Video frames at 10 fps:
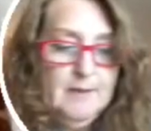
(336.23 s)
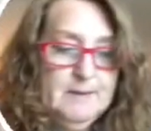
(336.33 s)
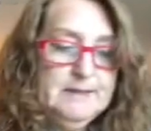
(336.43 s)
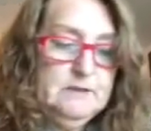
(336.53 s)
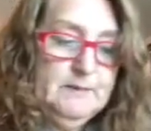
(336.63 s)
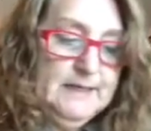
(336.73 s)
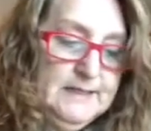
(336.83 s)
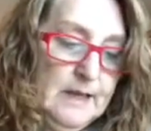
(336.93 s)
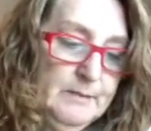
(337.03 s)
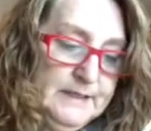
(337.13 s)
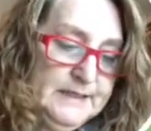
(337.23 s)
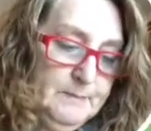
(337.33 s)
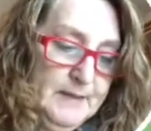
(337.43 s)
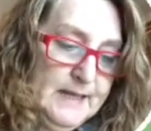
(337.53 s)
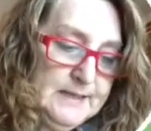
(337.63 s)
must have been double
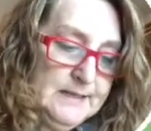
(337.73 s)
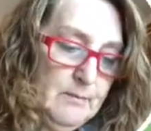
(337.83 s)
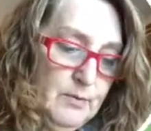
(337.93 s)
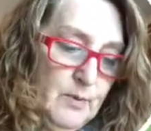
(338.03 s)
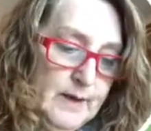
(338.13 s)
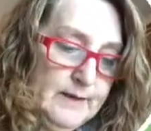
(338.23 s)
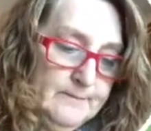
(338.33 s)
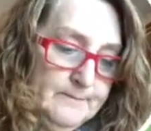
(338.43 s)
dipping at some point.